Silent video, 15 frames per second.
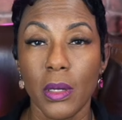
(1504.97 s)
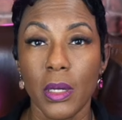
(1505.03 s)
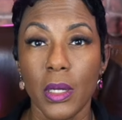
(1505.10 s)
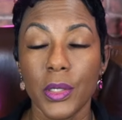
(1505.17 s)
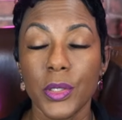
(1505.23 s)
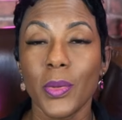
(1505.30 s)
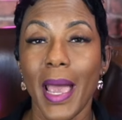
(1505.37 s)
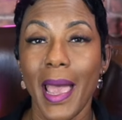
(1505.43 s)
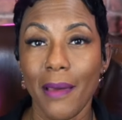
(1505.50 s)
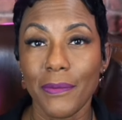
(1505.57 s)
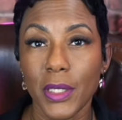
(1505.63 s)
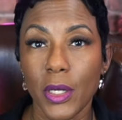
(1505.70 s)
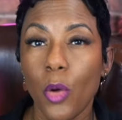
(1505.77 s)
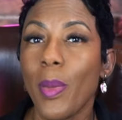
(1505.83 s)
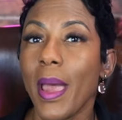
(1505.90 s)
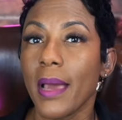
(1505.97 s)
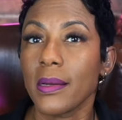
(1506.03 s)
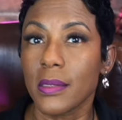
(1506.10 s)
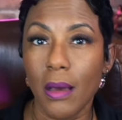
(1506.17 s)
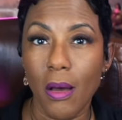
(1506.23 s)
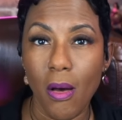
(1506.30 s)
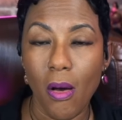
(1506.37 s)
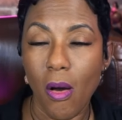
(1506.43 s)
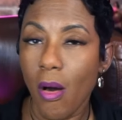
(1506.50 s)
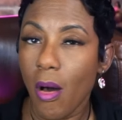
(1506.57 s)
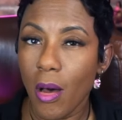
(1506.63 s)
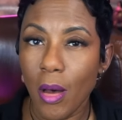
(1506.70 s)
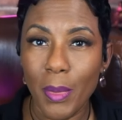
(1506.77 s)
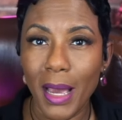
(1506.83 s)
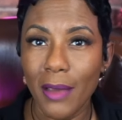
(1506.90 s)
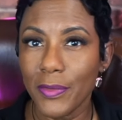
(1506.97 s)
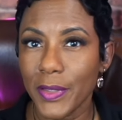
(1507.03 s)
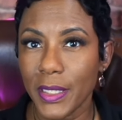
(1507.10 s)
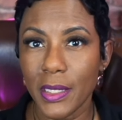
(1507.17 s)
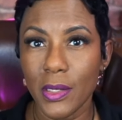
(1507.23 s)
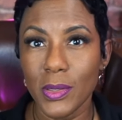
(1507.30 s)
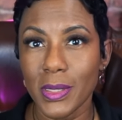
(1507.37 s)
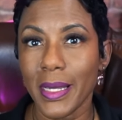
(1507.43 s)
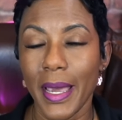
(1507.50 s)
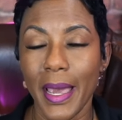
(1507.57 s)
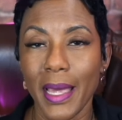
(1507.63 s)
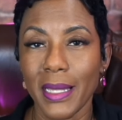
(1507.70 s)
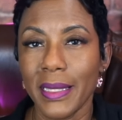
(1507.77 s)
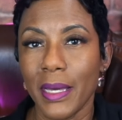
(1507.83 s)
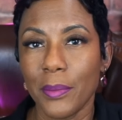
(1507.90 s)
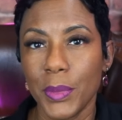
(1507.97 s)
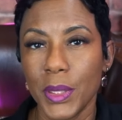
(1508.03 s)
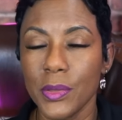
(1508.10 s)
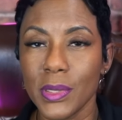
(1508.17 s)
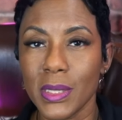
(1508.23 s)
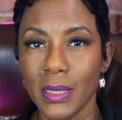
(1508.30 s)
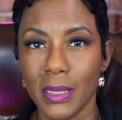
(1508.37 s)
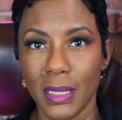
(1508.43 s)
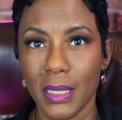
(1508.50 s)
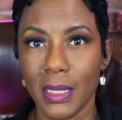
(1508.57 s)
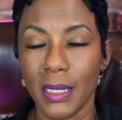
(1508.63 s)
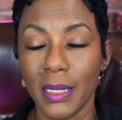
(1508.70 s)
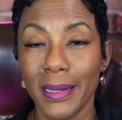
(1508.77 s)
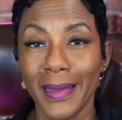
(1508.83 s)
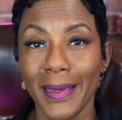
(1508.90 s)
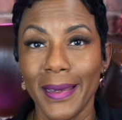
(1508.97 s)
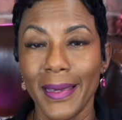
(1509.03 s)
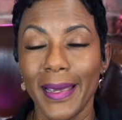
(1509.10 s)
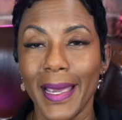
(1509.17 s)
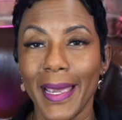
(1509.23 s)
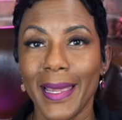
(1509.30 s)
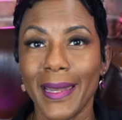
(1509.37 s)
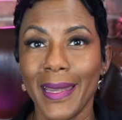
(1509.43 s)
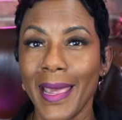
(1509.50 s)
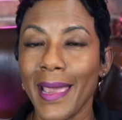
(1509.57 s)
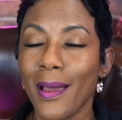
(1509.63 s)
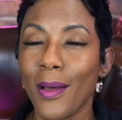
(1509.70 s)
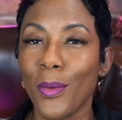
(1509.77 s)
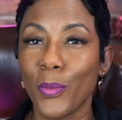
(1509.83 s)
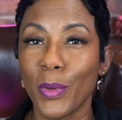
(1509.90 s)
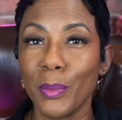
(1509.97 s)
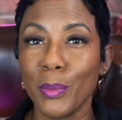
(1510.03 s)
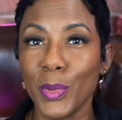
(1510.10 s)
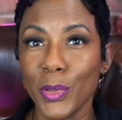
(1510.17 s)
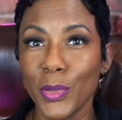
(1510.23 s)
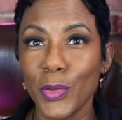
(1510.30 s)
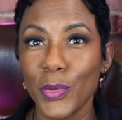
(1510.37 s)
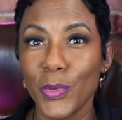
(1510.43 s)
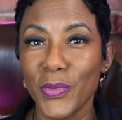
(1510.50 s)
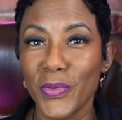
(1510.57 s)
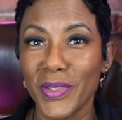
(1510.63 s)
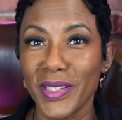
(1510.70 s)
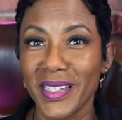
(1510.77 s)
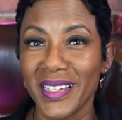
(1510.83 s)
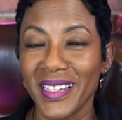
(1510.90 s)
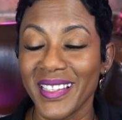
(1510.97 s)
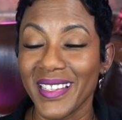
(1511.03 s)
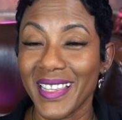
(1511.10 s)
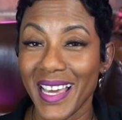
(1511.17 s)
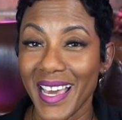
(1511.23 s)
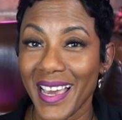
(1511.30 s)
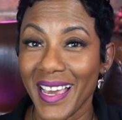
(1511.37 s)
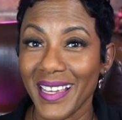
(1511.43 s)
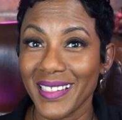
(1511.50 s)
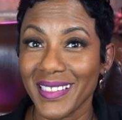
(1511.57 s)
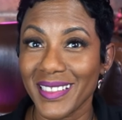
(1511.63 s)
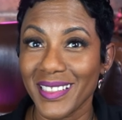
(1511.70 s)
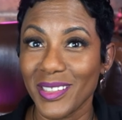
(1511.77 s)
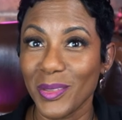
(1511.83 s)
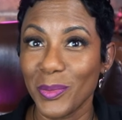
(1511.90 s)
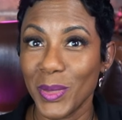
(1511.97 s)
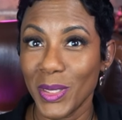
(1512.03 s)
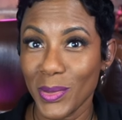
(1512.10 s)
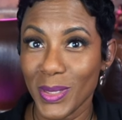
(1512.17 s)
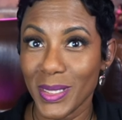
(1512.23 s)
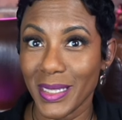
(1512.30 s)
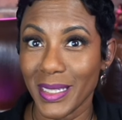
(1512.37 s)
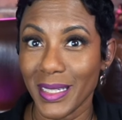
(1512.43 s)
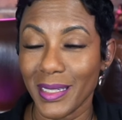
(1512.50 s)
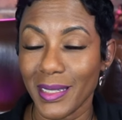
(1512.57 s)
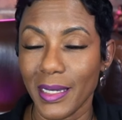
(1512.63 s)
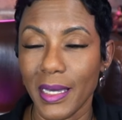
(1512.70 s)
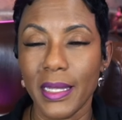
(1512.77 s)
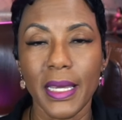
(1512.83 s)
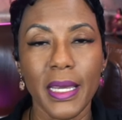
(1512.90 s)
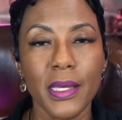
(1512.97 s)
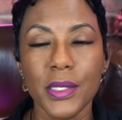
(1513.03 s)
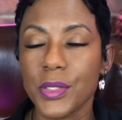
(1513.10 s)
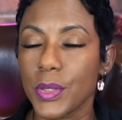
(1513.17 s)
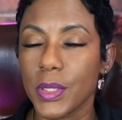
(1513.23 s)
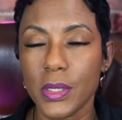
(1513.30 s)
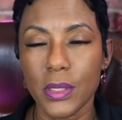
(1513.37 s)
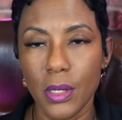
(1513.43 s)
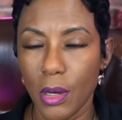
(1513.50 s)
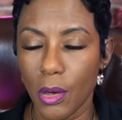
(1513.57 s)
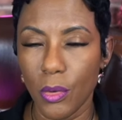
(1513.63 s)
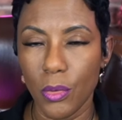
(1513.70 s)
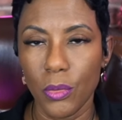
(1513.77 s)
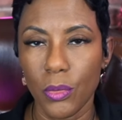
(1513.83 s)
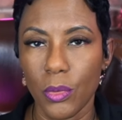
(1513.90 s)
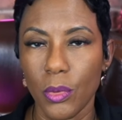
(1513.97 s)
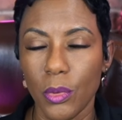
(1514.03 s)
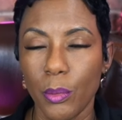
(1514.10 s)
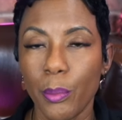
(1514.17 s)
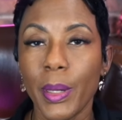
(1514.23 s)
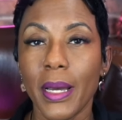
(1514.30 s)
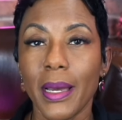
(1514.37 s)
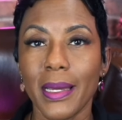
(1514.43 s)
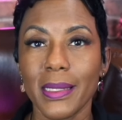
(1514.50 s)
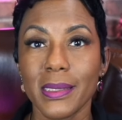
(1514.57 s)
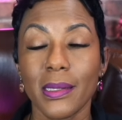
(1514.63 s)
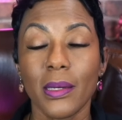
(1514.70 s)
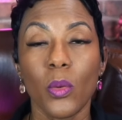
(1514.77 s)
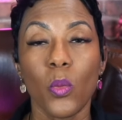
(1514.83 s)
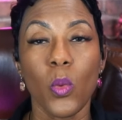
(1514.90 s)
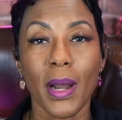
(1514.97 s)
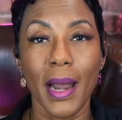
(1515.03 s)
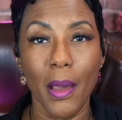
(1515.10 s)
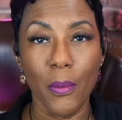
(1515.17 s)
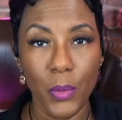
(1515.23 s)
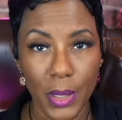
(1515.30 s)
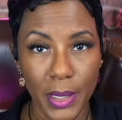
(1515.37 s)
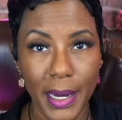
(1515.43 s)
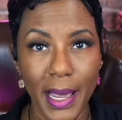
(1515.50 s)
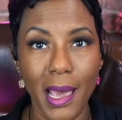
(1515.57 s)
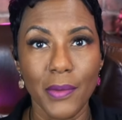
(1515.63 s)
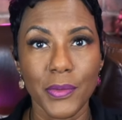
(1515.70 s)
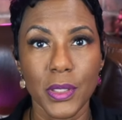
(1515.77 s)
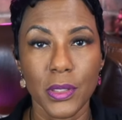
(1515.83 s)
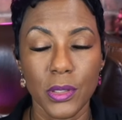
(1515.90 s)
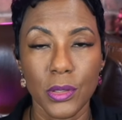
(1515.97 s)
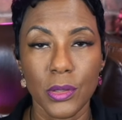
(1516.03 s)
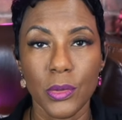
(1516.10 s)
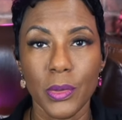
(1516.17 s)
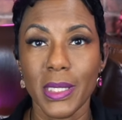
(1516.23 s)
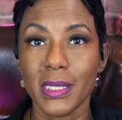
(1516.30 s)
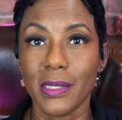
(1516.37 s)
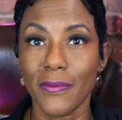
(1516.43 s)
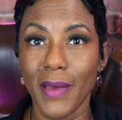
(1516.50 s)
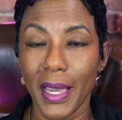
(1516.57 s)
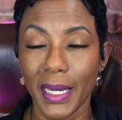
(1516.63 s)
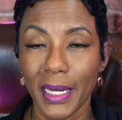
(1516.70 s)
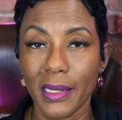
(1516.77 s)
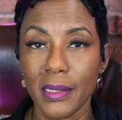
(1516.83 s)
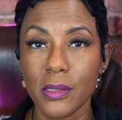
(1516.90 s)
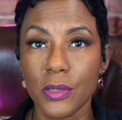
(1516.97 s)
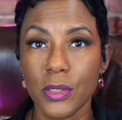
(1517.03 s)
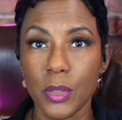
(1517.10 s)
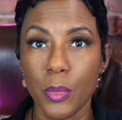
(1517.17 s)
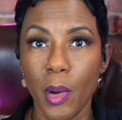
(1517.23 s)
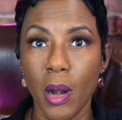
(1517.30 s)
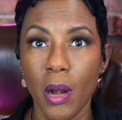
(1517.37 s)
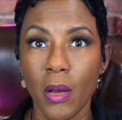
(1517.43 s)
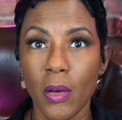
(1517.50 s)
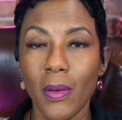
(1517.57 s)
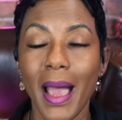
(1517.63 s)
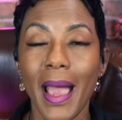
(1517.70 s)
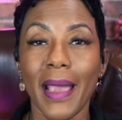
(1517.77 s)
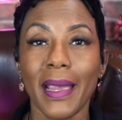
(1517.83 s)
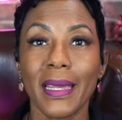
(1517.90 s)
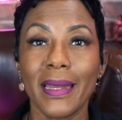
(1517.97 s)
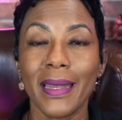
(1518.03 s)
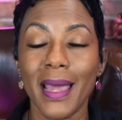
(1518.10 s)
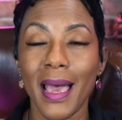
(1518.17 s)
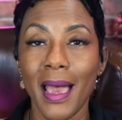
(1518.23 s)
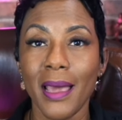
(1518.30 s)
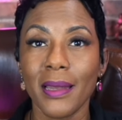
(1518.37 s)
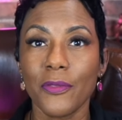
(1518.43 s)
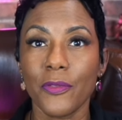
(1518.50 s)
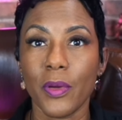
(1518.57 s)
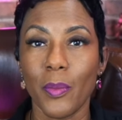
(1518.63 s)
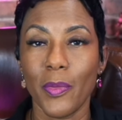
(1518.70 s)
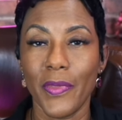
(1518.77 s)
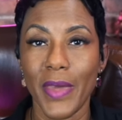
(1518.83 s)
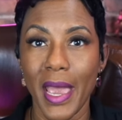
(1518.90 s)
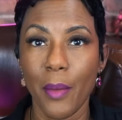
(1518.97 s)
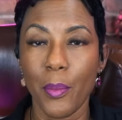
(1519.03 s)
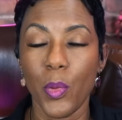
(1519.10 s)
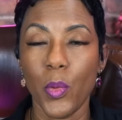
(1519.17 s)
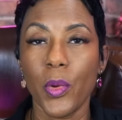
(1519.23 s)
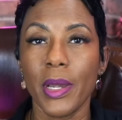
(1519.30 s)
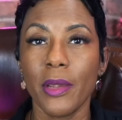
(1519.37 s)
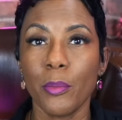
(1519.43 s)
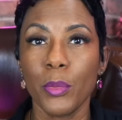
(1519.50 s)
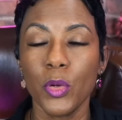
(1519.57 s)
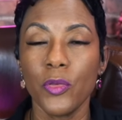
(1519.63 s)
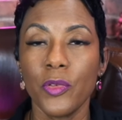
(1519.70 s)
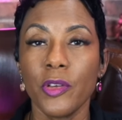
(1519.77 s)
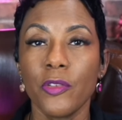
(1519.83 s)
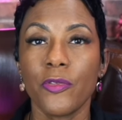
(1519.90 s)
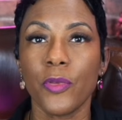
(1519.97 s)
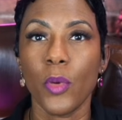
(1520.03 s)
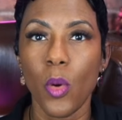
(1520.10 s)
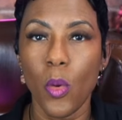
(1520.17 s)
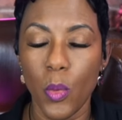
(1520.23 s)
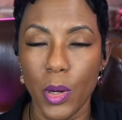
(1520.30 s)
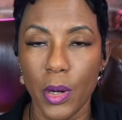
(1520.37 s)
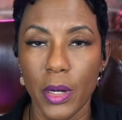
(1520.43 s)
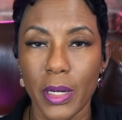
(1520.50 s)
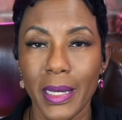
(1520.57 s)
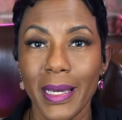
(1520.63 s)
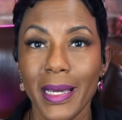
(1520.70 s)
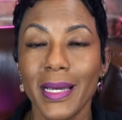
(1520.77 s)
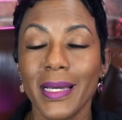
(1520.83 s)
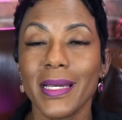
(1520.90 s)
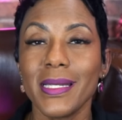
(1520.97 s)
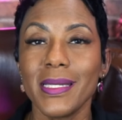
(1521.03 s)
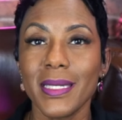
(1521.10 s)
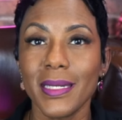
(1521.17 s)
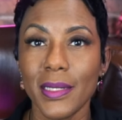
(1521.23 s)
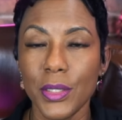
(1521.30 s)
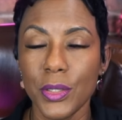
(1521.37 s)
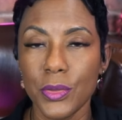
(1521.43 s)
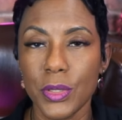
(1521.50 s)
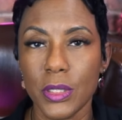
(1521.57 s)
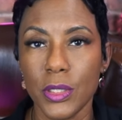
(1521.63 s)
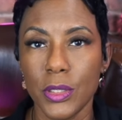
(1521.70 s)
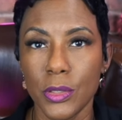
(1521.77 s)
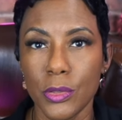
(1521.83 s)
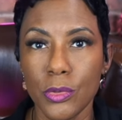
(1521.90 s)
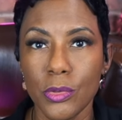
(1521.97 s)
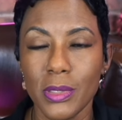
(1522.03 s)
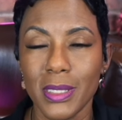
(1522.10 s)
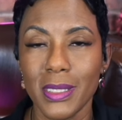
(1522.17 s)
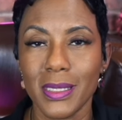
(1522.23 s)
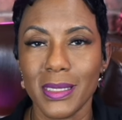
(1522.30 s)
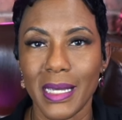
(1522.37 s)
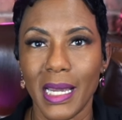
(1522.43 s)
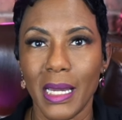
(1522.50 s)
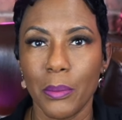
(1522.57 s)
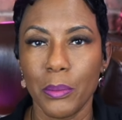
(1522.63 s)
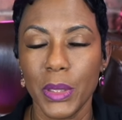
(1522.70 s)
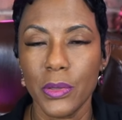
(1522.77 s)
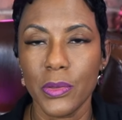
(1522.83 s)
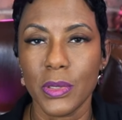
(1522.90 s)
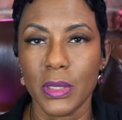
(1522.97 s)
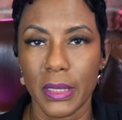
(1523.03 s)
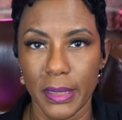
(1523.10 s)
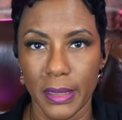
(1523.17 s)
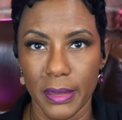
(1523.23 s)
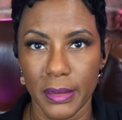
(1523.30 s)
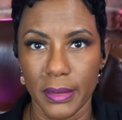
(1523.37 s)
Do I have to go back to all my videos that had that music in it and now remove that music? And the answer is no. But what I would have to do is if I cancel tomorrow, I cannot from that point moving forward continue to use the same music,